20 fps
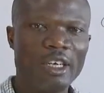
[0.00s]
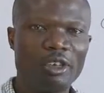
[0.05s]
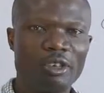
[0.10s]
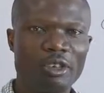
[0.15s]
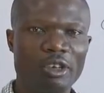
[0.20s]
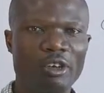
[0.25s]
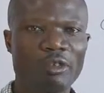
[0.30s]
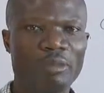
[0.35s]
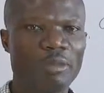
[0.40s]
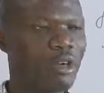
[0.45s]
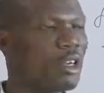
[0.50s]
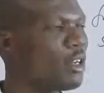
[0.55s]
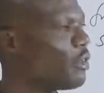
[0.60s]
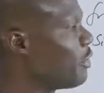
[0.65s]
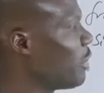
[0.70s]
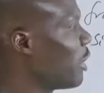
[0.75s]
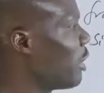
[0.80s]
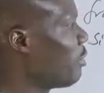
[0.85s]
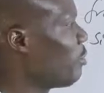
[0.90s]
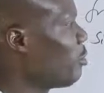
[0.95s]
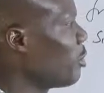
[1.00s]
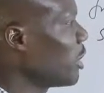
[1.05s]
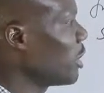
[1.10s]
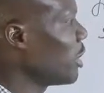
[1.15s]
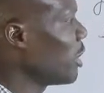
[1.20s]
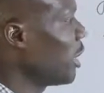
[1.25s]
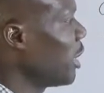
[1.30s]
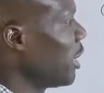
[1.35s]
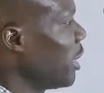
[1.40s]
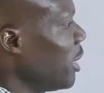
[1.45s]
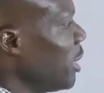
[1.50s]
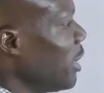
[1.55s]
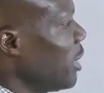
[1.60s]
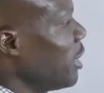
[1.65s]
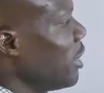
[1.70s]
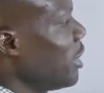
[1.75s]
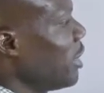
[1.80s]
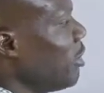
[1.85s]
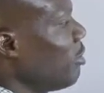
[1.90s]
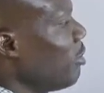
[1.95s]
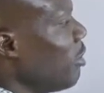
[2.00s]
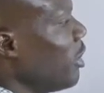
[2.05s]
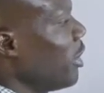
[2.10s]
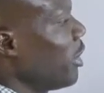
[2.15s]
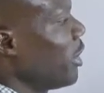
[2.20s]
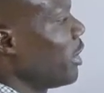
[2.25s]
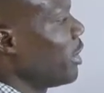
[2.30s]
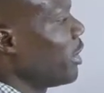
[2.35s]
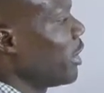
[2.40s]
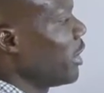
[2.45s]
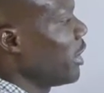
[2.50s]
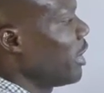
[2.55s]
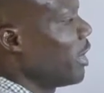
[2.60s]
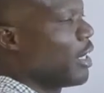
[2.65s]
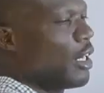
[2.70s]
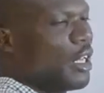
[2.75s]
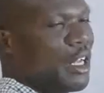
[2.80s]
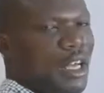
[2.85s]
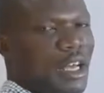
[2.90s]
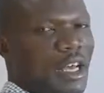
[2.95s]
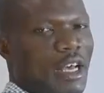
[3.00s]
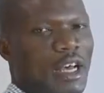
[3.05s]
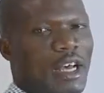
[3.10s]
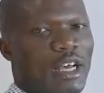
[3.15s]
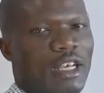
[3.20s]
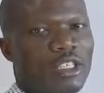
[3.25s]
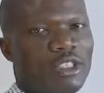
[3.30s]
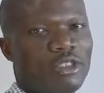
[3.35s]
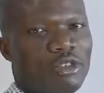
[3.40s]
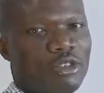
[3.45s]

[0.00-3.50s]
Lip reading: 12.5% is simply written as